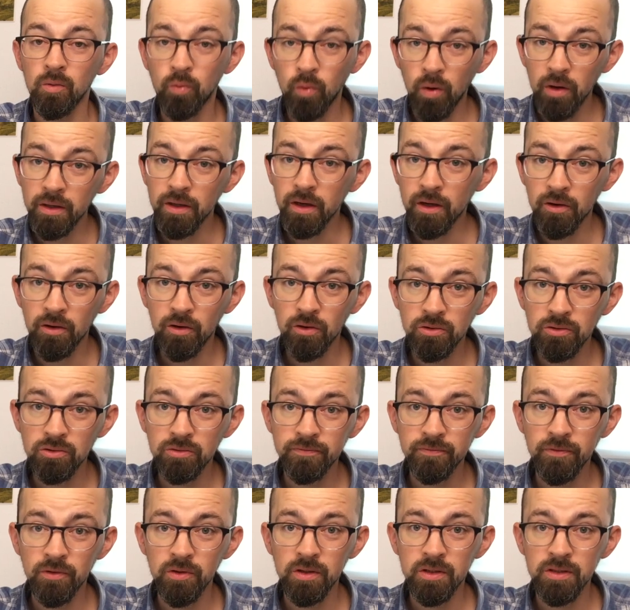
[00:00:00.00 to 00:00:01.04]
What are
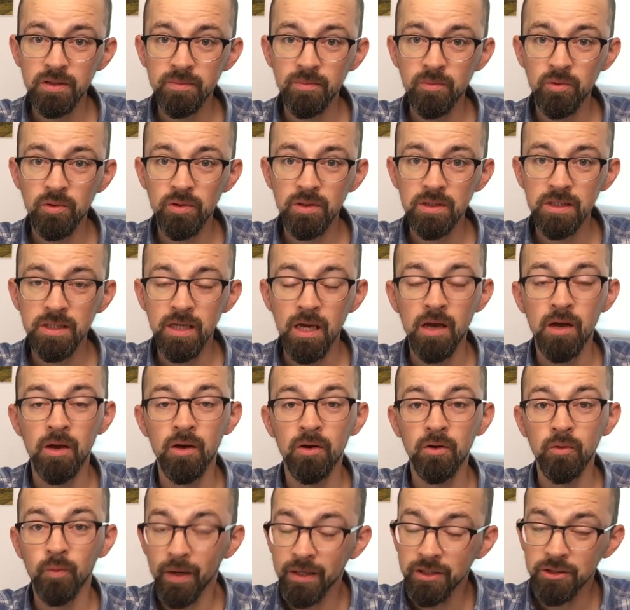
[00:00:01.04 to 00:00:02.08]
autofocus modes,
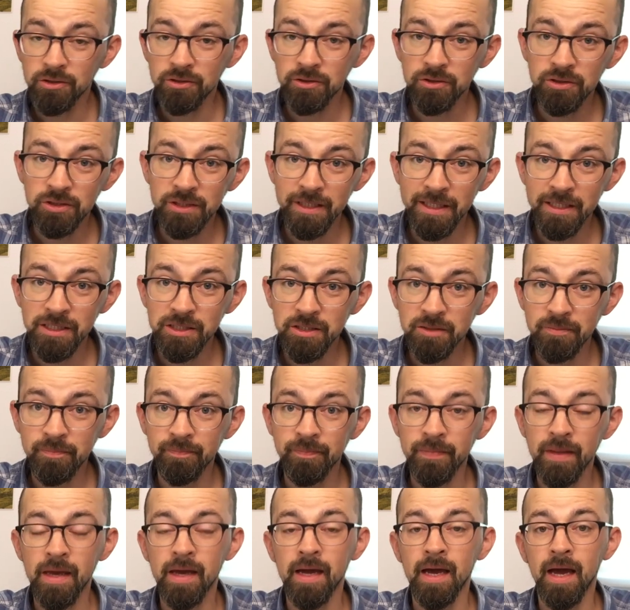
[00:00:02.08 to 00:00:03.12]
when should you change them,
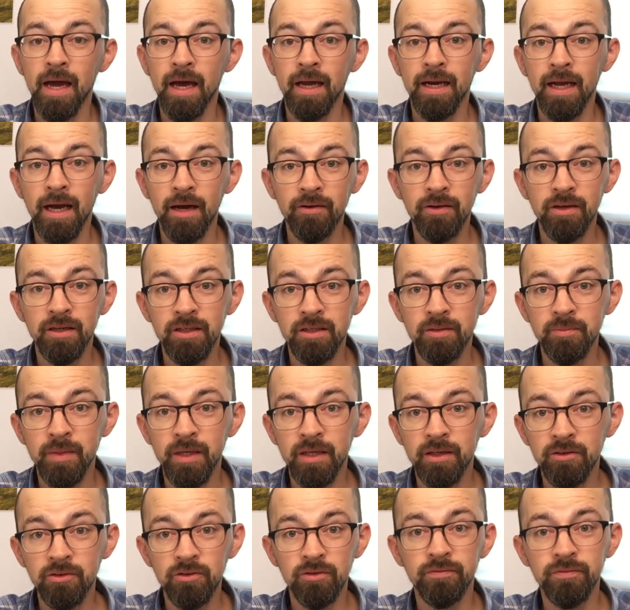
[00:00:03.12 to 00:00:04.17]
and how can it
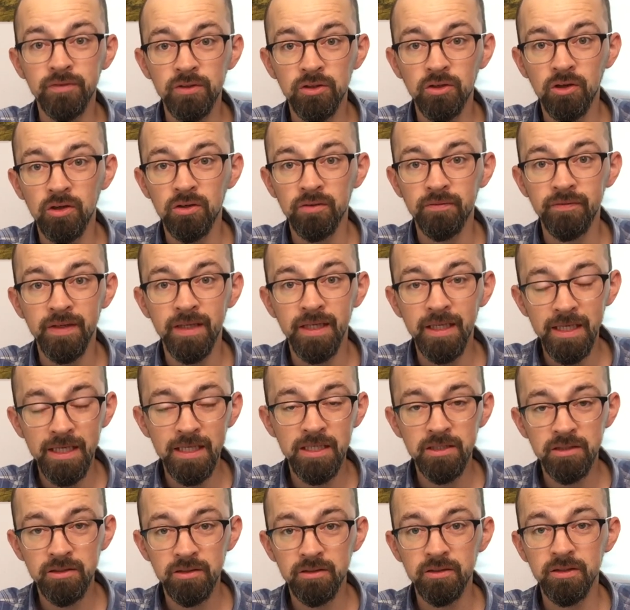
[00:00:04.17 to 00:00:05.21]
make your photography
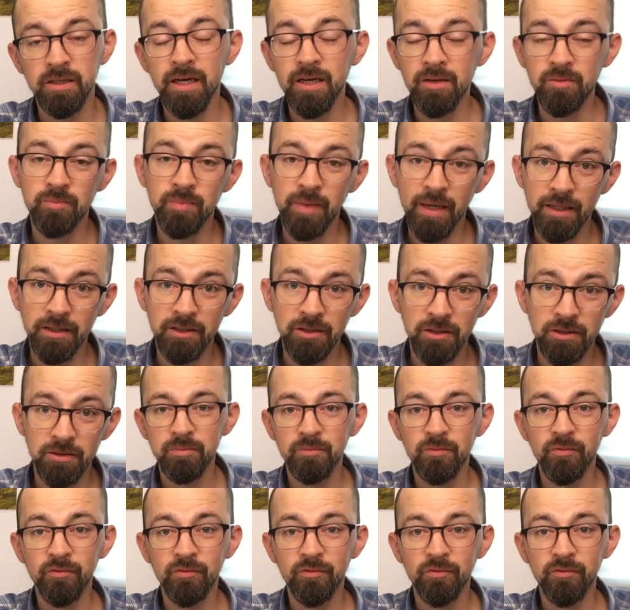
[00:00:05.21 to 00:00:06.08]
easier and better?